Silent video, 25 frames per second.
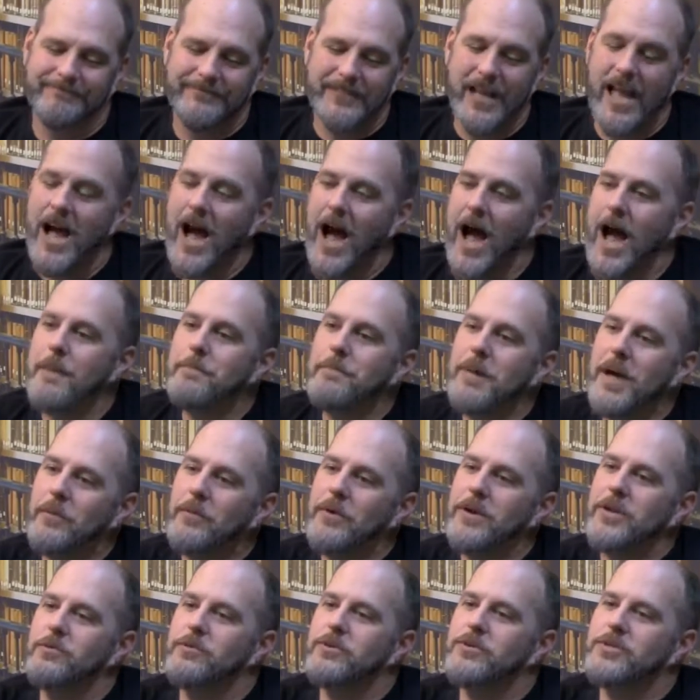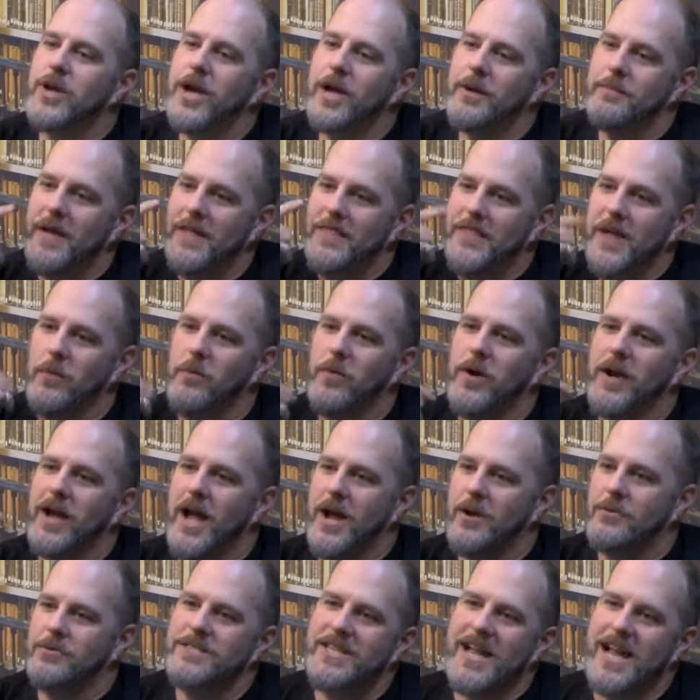No. I bet when you were talking about that one guy
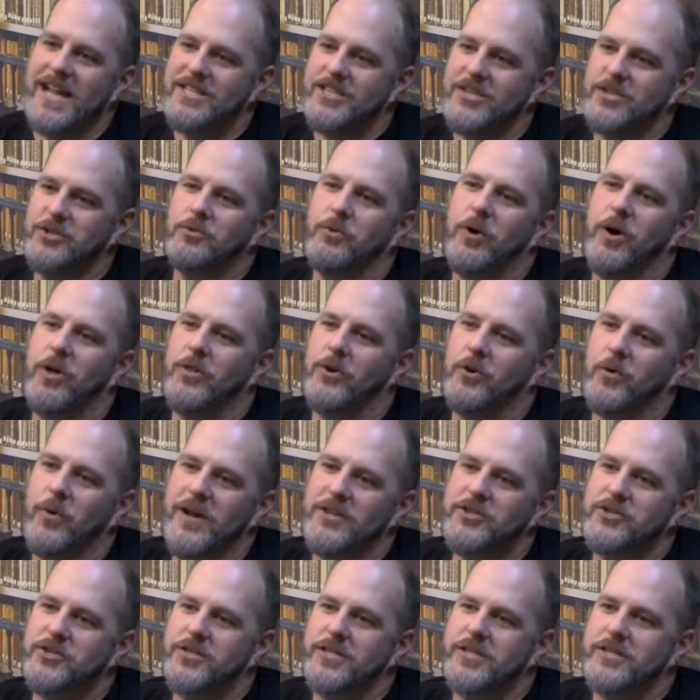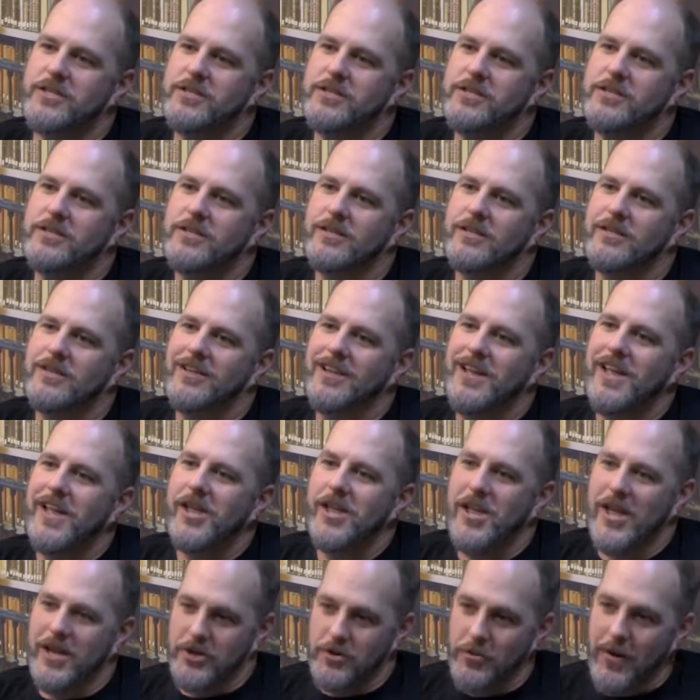who was asking you all the questions
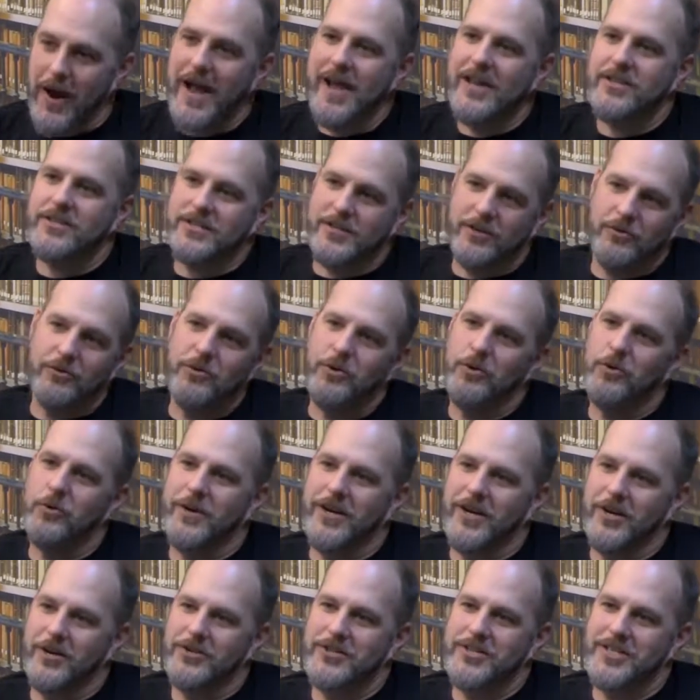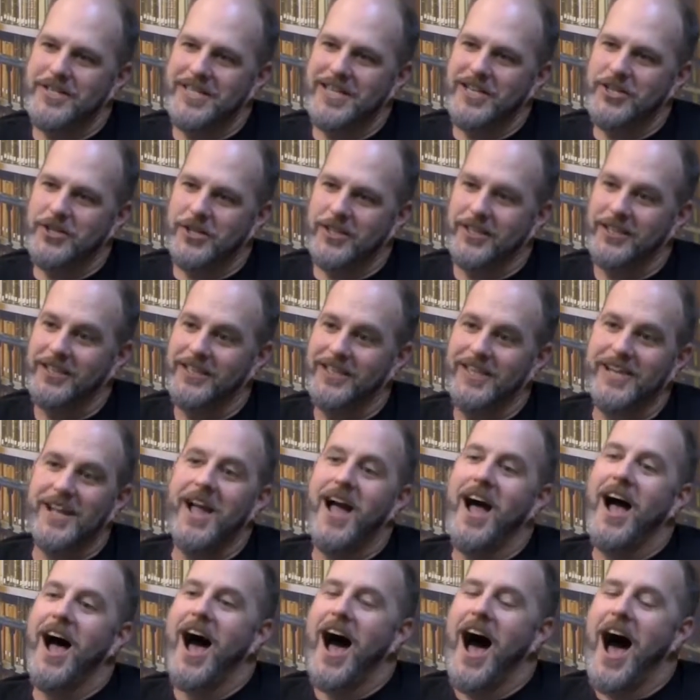and you asked who, who here is a teacher.
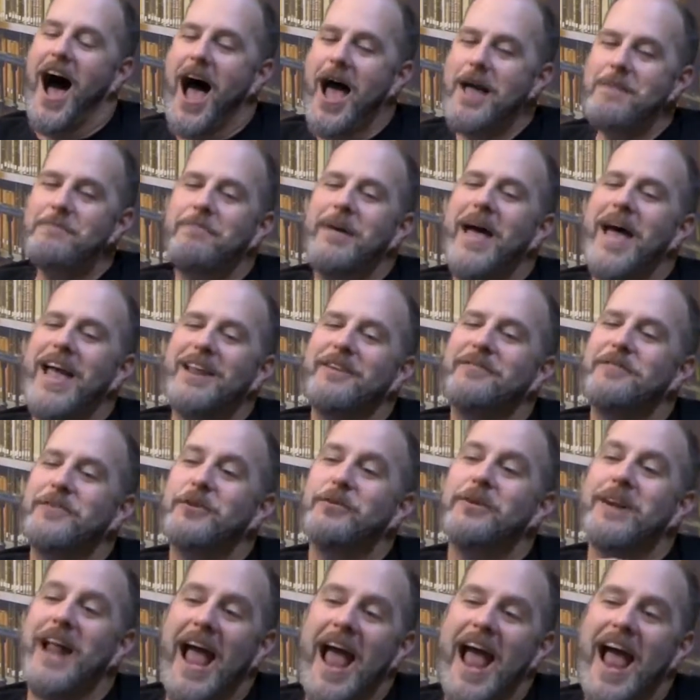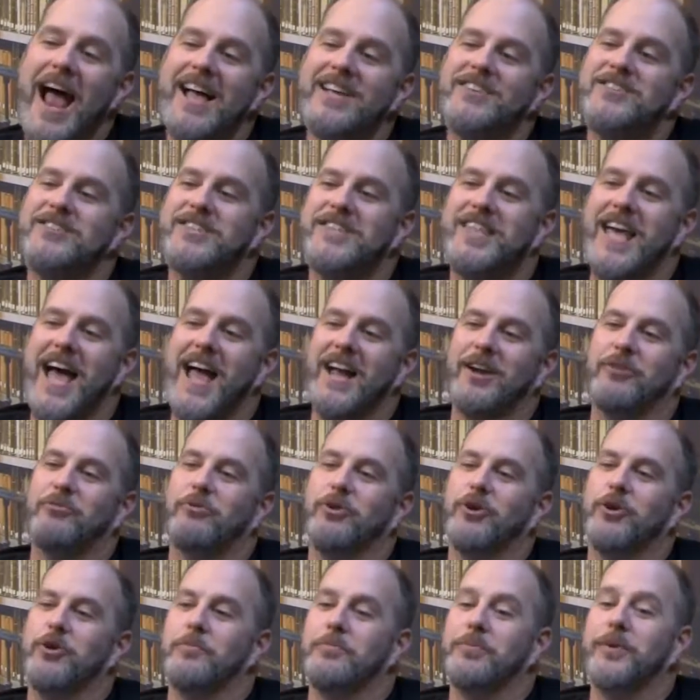I bet if you had asked that
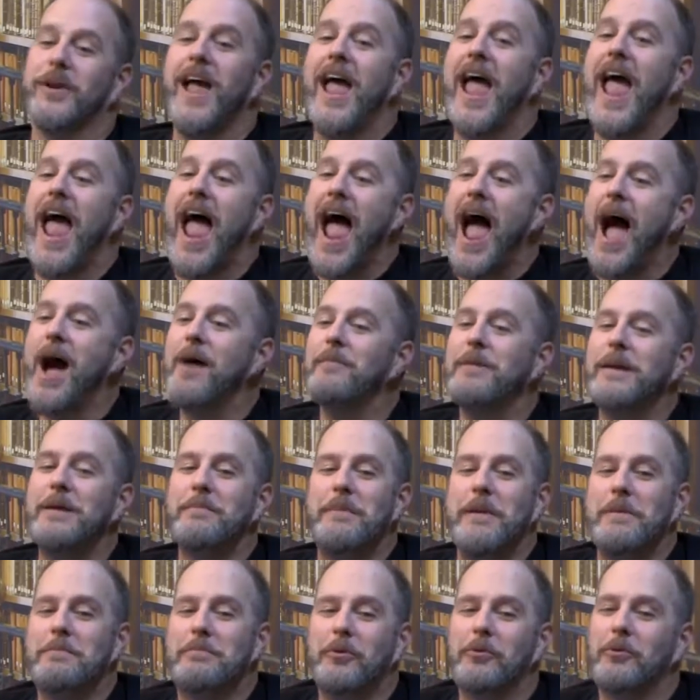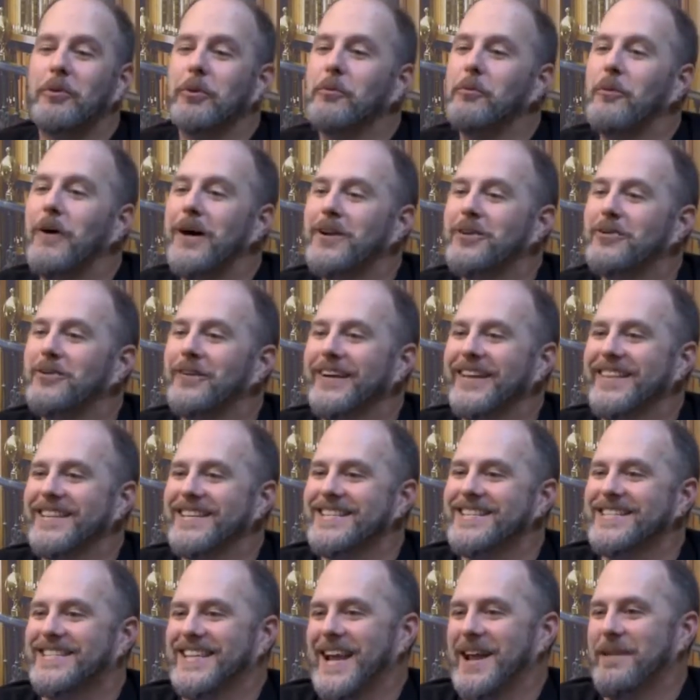group how many people were wondering the
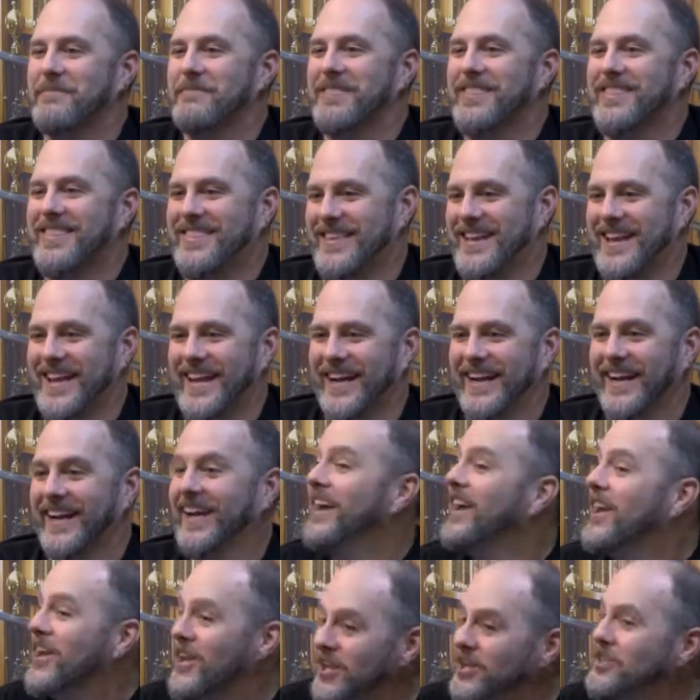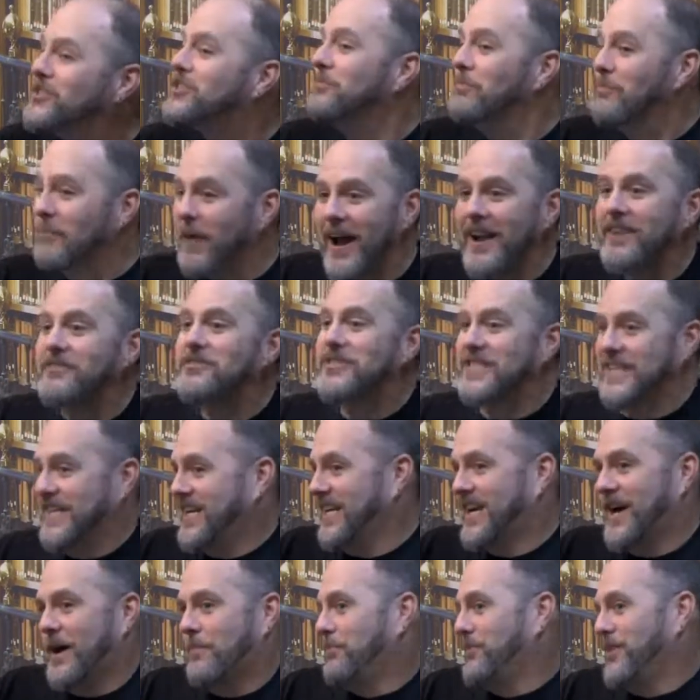same thing, you might have seen
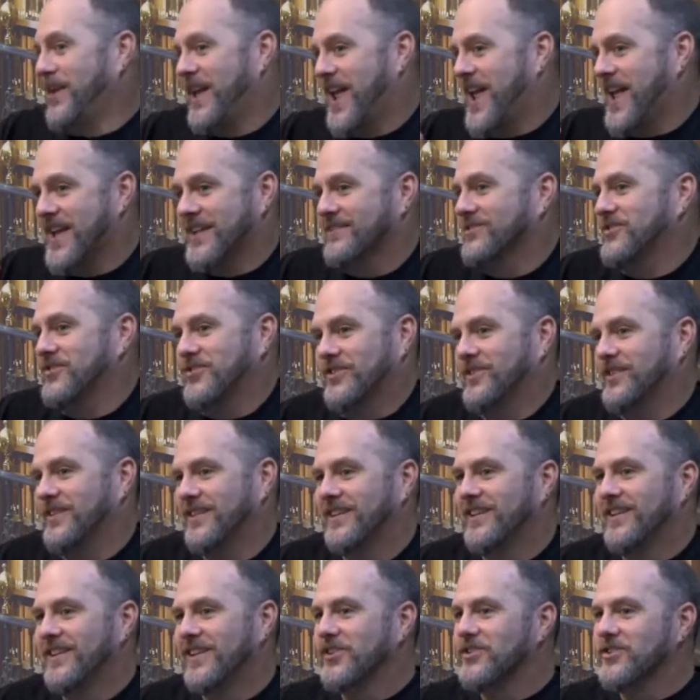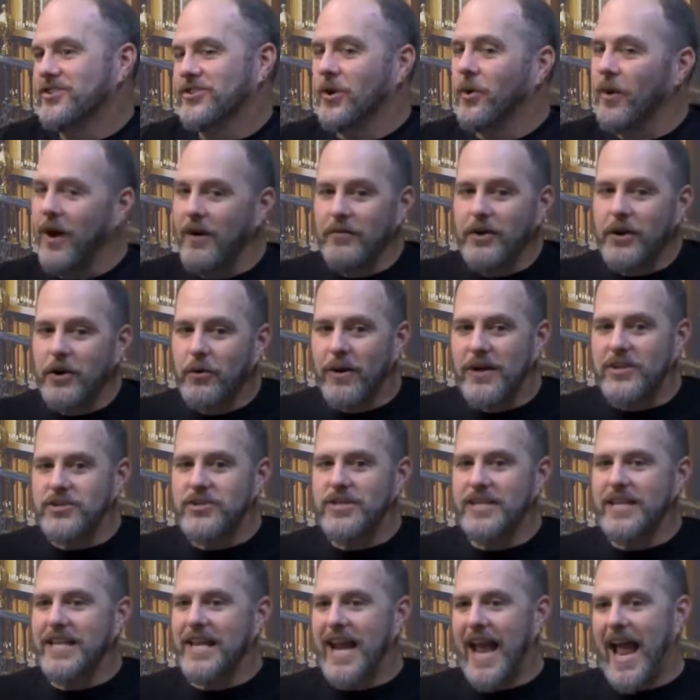a couple hands. Um, so every
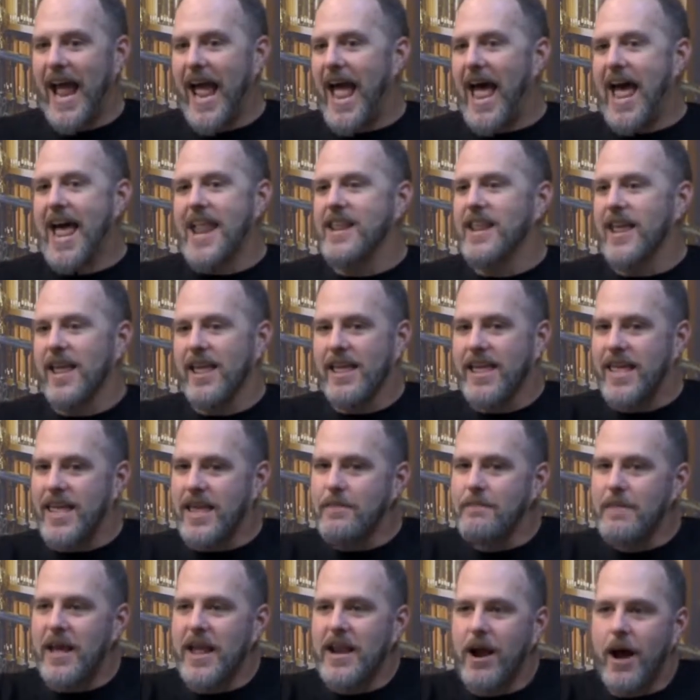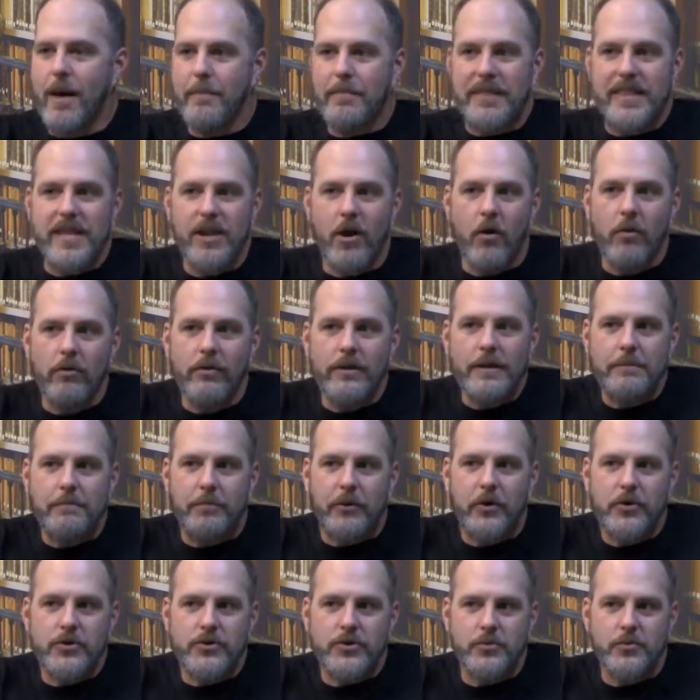question that he had, he may not be the only
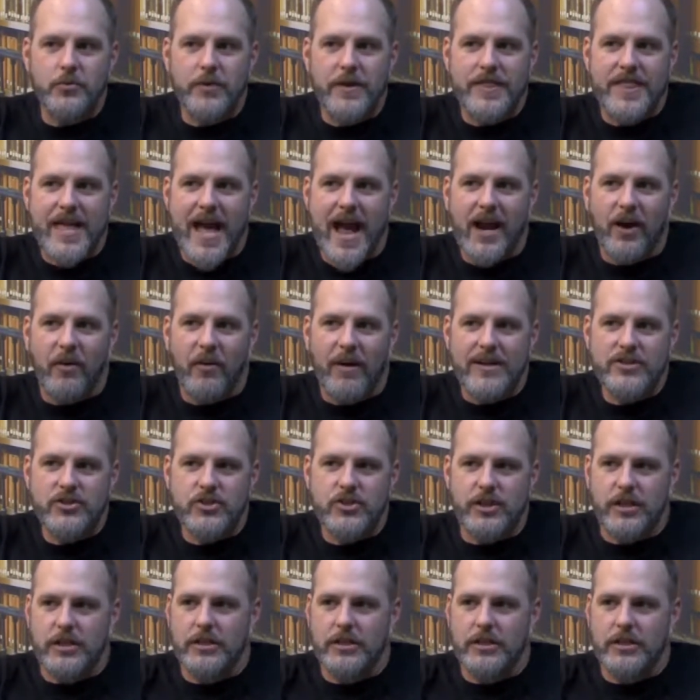person with that question.